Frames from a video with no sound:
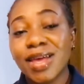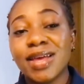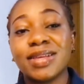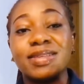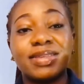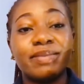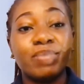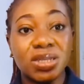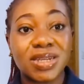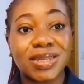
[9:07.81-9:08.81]
It's a
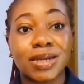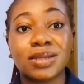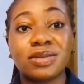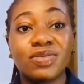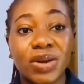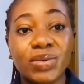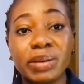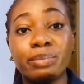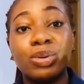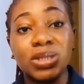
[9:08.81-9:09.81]
business that is very
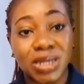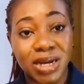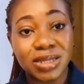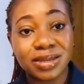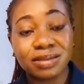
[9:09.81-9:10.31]
important.